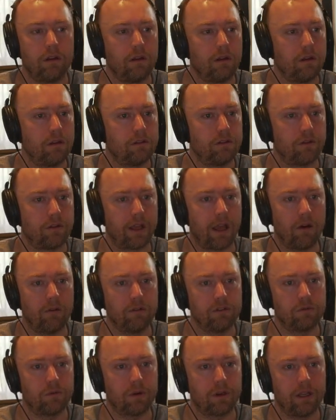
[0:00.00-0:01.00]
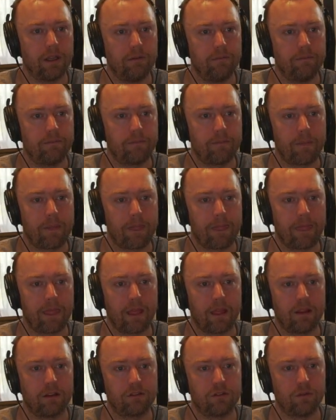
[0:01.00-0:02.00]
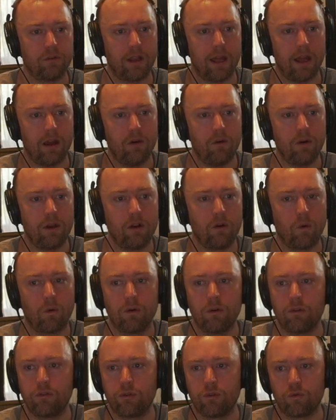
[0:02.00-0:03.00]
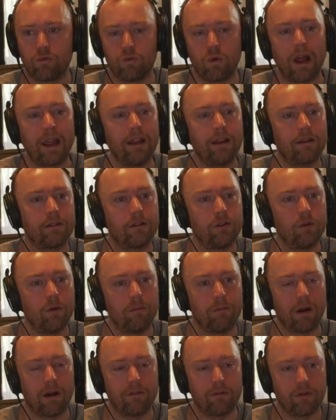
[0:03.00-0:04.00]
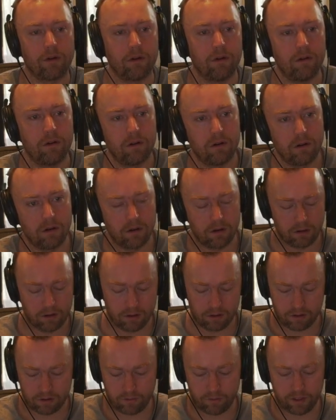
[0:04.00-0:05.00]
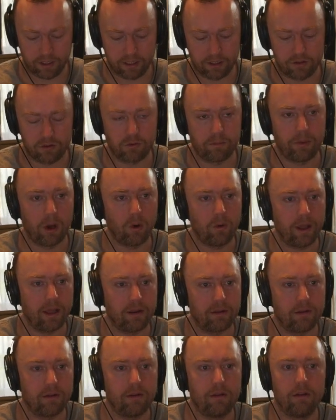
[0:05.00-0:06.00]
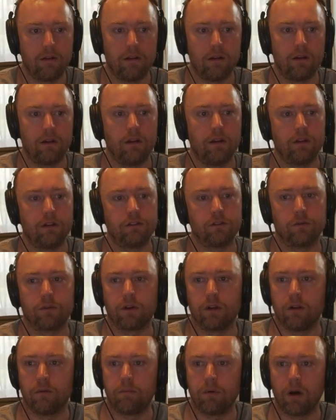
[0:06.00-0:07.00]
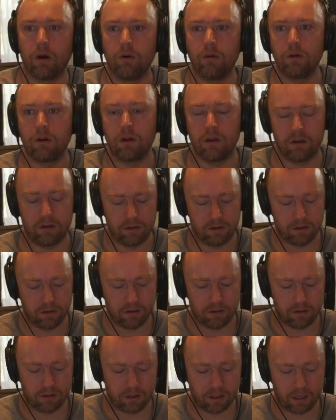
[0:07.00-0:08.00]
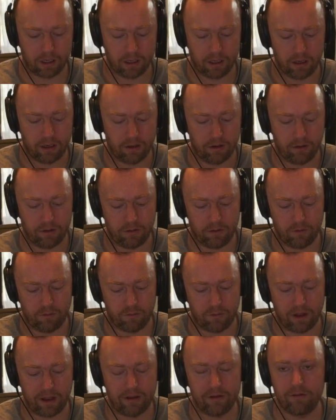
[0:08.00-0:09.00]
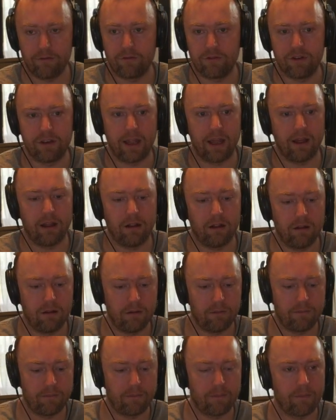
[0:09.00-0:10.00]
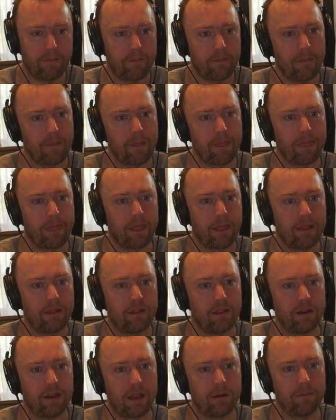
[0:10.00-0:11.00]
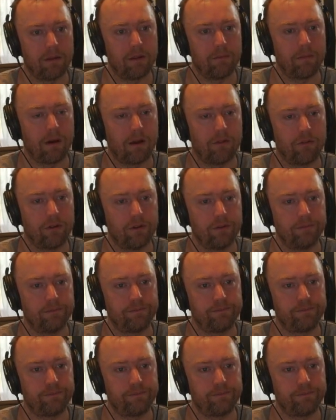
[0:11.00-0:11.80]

So the counter is working. So now in order to write to a buffer, we need to poke it. So we're going to poke and revdel, the name of the buffer.